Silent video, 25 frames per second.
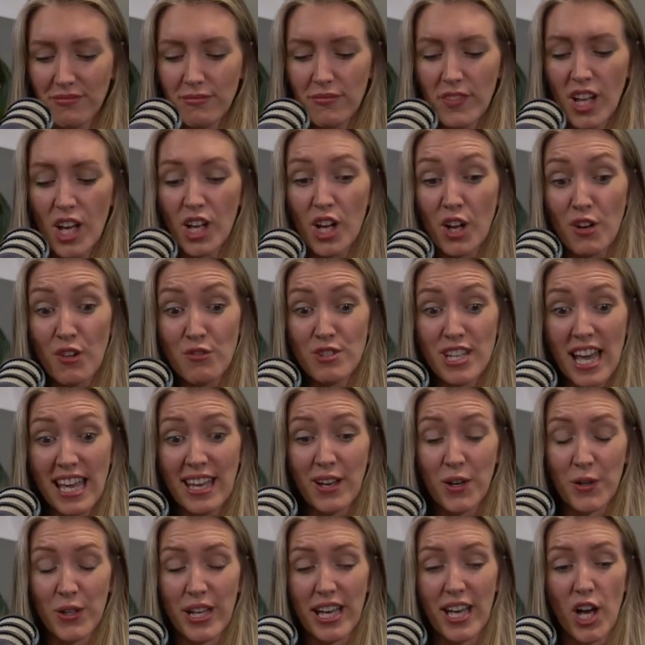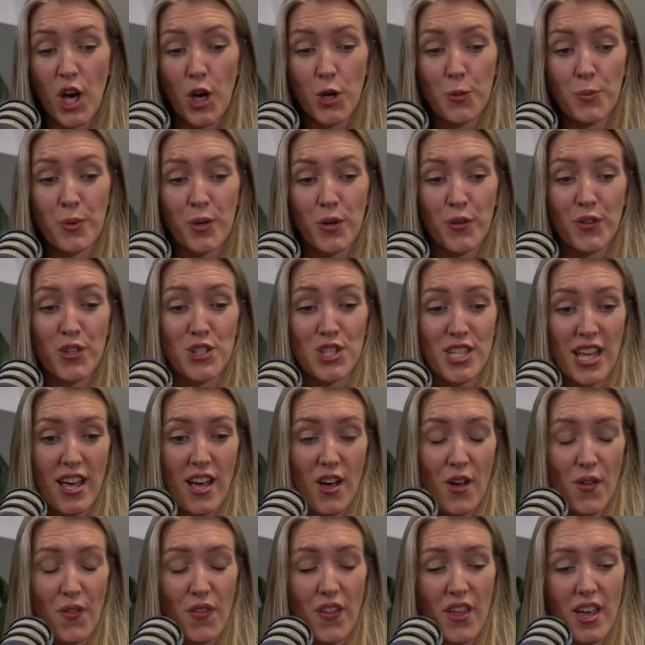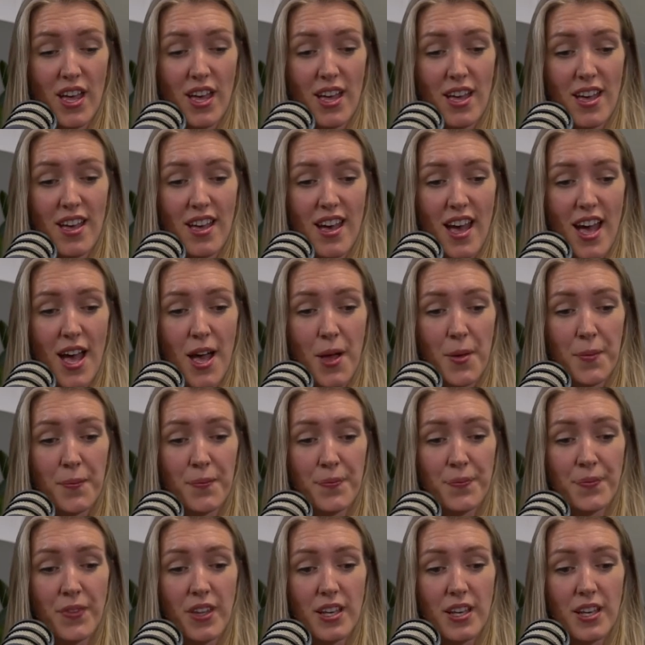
And a date on it, open on the on the um,